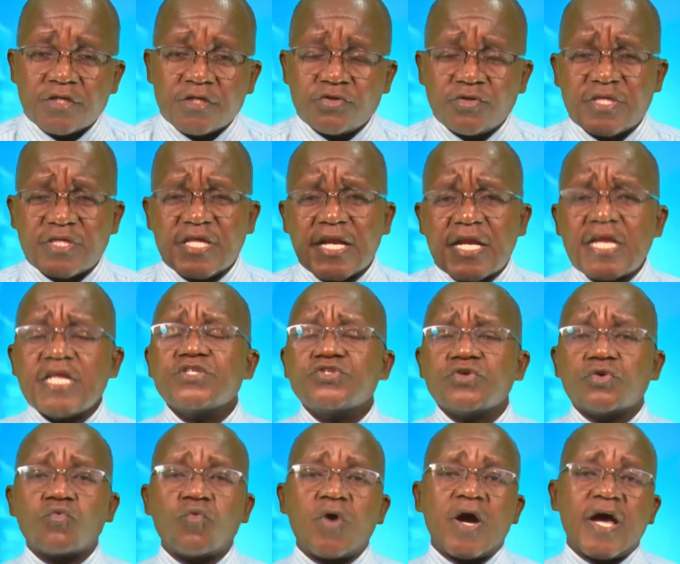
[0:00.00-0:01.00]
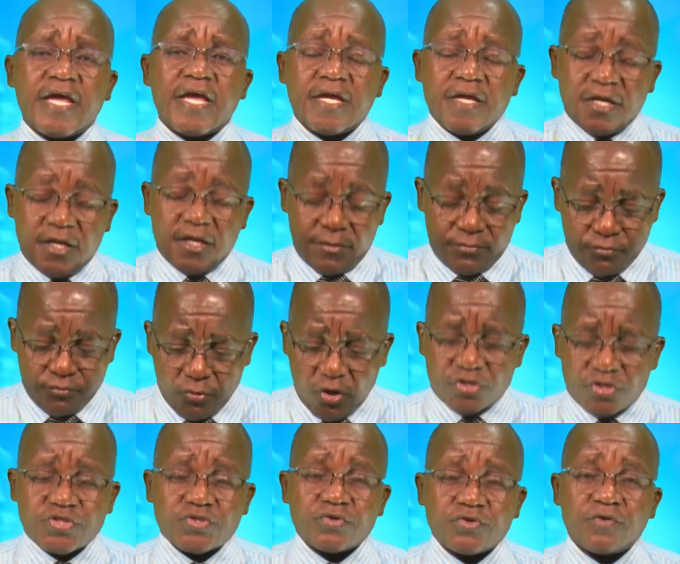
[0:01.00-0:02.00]
You know, the reason why
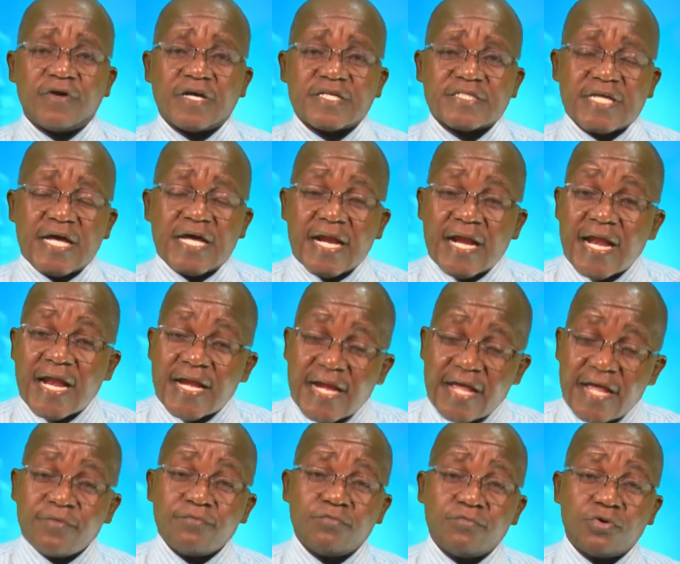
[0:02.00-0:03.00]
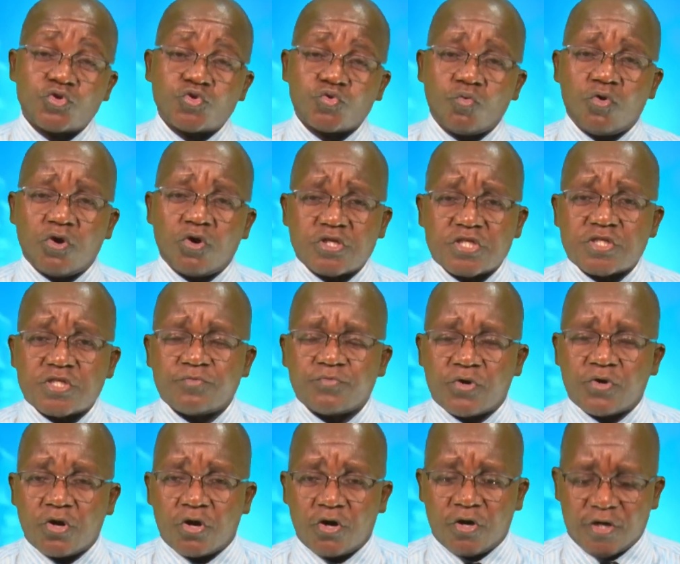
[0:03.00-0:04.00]
most of us are unable to worship
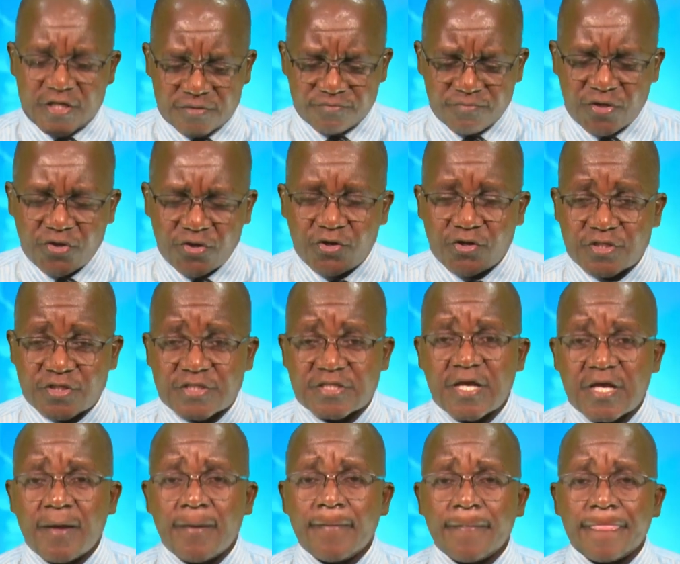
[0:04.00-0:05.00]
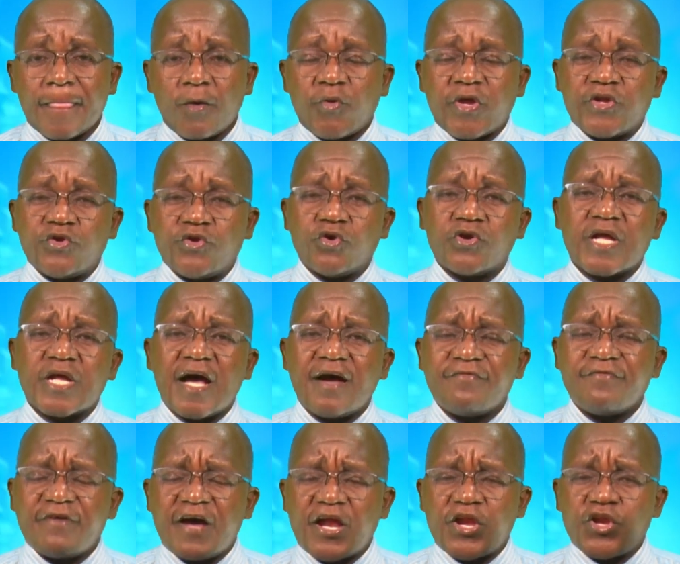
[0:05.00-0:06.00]
God is because we don't
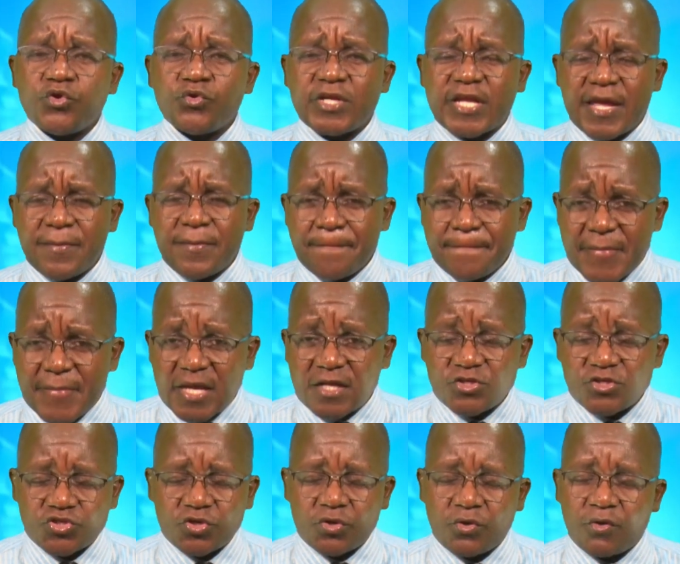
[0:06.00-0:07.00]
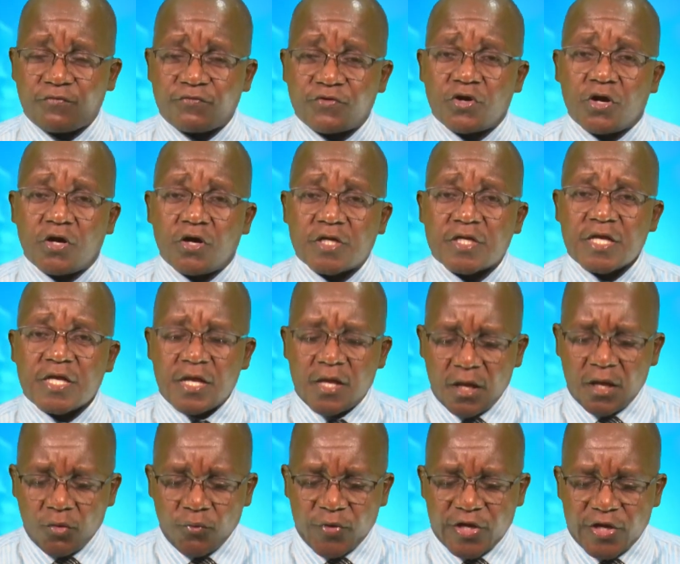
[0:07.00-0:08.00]
have a new dimension of God.
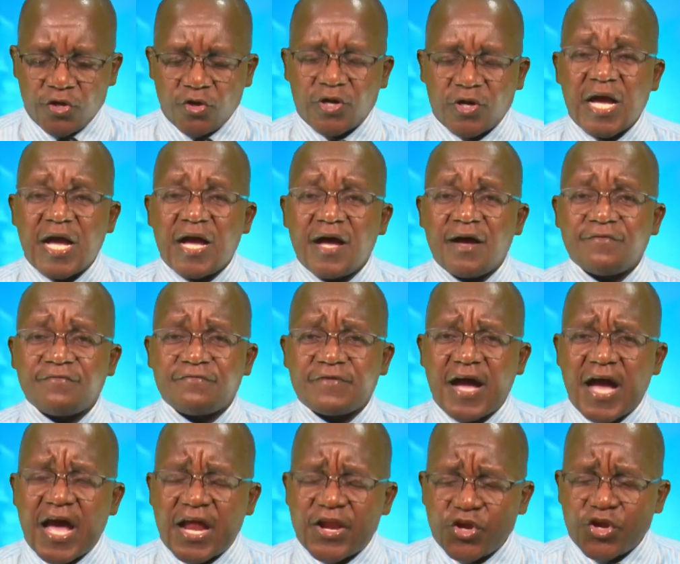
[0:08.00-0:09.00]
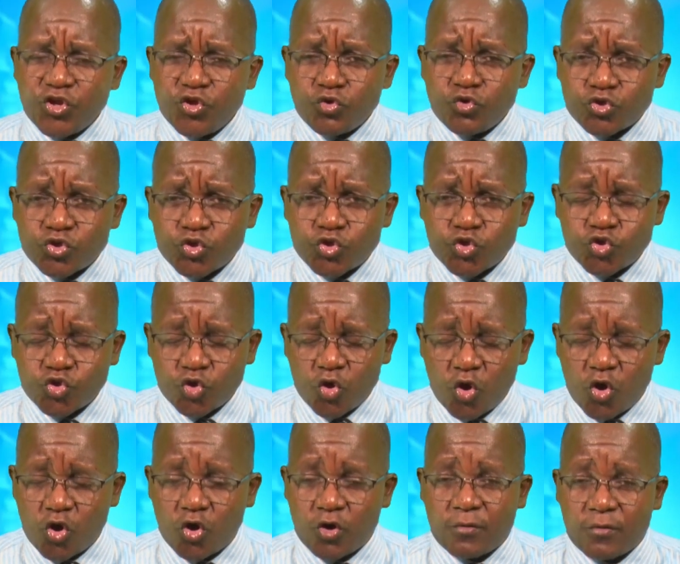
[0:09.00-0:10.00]
We don't have a new
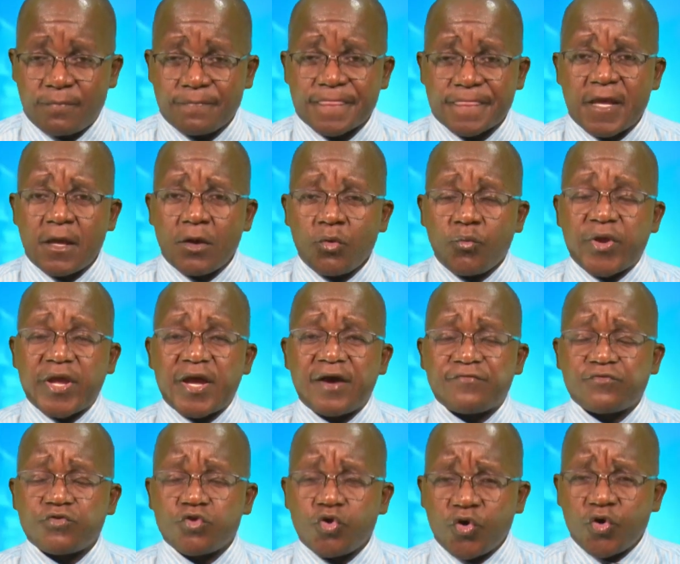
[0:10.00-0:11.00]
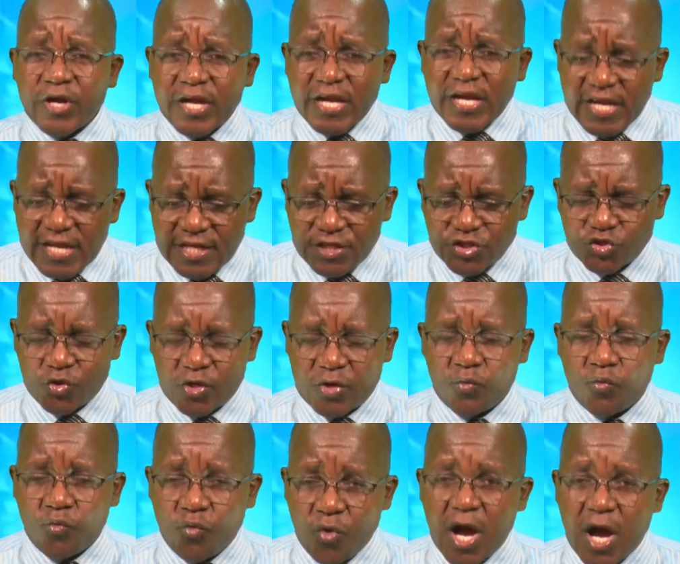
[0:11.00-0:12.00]
song. We have no
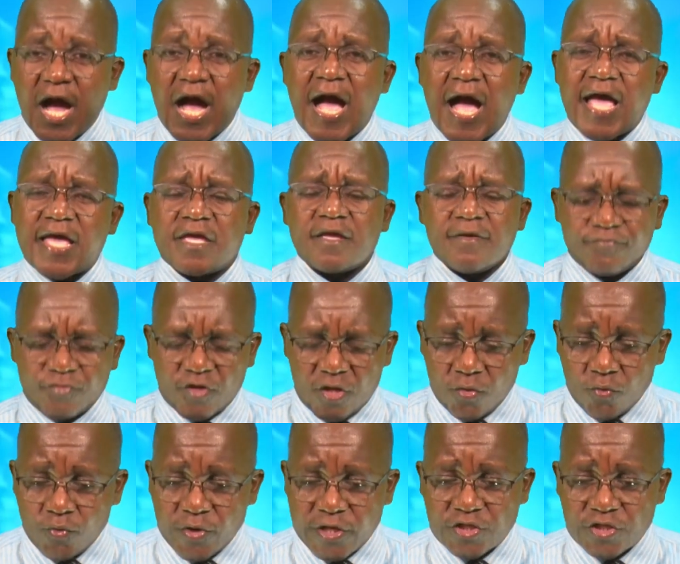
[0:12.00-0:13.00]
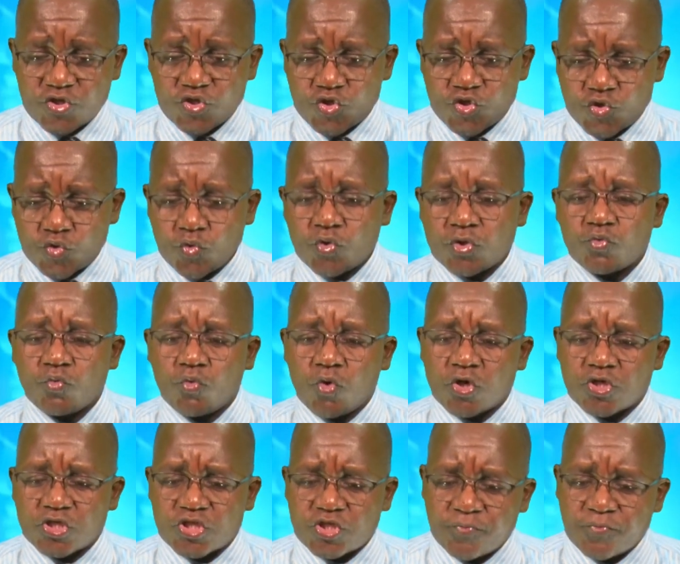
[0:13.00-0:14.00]
reason why we should
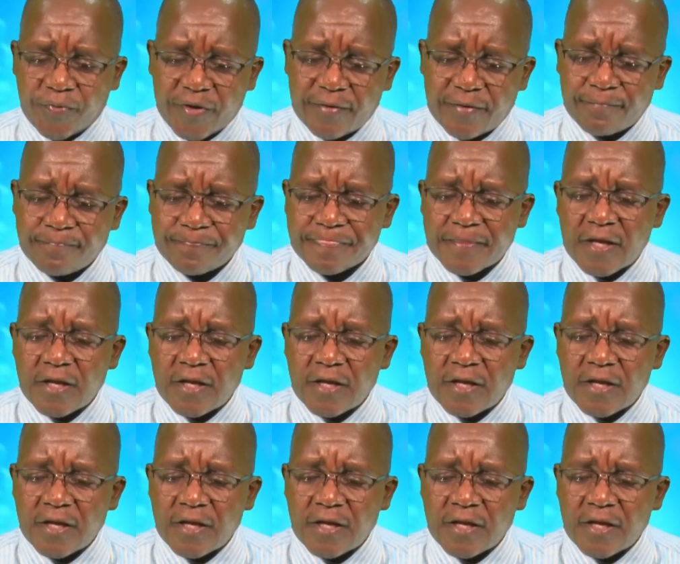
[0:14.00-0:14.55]
worship him.